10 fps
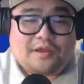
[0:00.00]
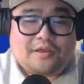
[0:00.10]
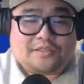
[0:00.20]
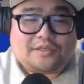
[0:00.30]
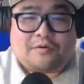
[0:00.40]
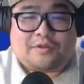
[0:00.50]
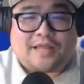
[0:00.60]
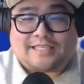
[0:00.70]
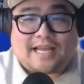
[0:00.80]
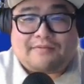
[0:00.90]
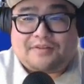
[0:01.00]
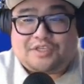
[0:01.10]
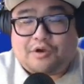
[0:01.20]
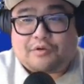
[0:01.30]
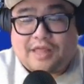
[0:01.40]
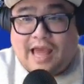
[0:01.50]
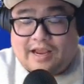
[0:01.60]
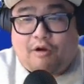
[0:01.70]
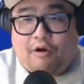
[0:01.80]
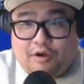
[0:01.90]
So that's not even a joke.
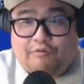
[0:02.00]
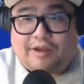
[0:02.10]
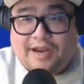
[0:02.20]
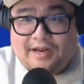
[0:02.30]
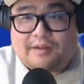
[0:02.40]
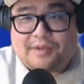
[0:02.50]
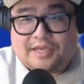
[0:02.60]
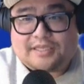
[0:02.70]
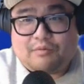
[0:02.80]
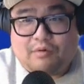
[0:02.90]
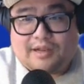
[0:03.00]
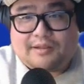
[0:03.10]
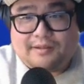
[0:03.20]
That card graded a PSA 1.